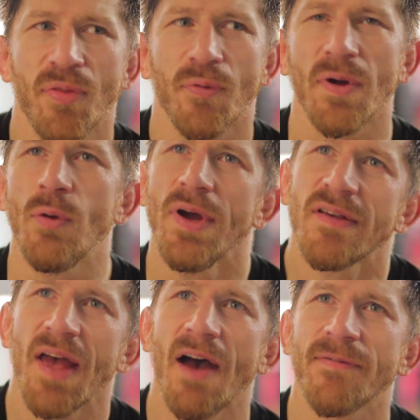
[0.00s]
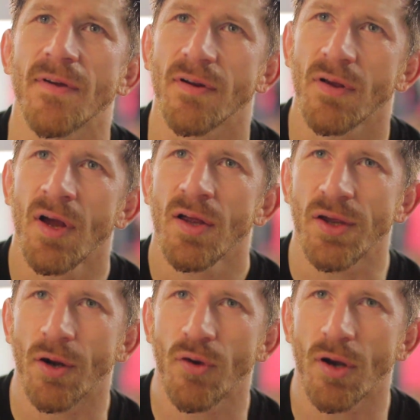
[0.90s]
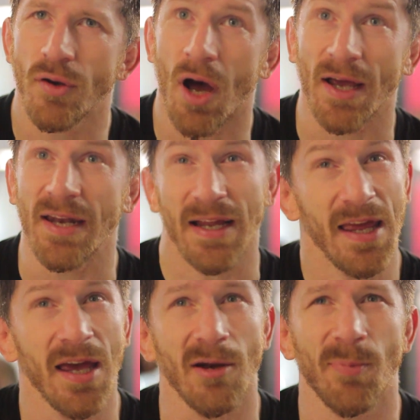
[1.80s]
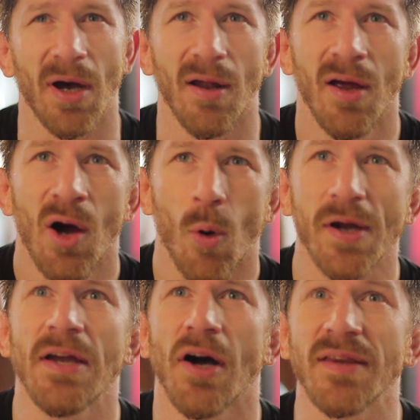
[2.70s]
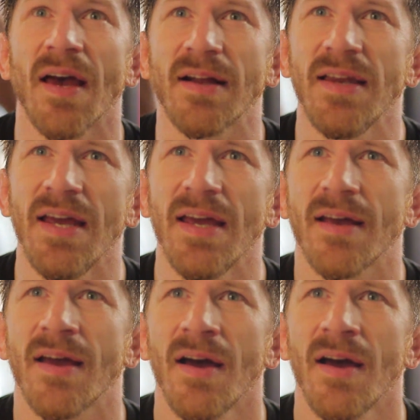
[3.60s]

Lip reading: 3 weeks after, you know, not getting hit, but working on technique,